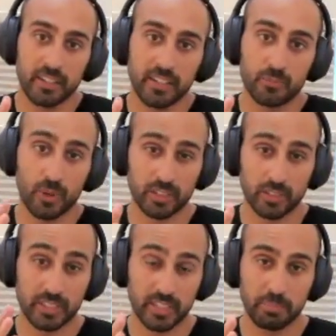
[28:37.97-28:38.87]
is
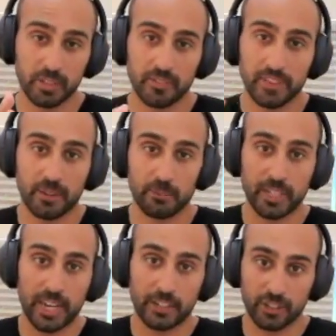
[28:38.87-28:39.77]
relatively simple enough that we
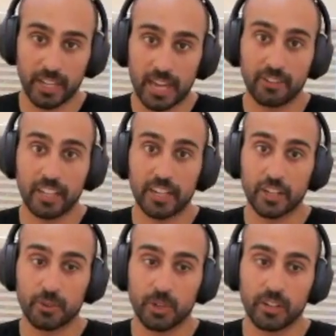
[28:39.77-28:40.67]
can actually have a
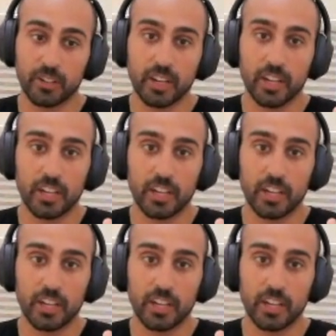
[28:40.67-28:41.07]
layer where